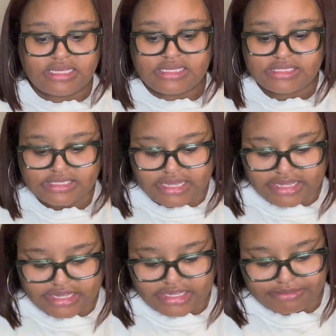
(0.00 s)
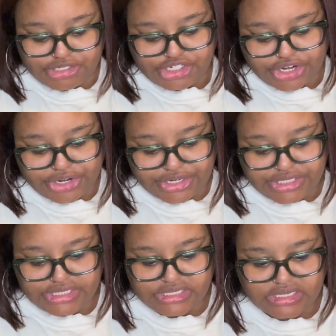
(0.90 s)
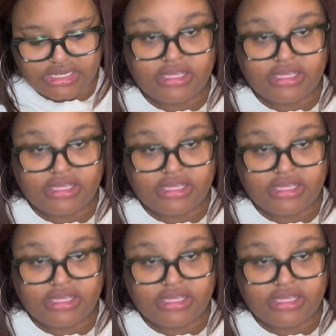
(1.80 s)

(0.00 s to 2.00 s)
some shirts.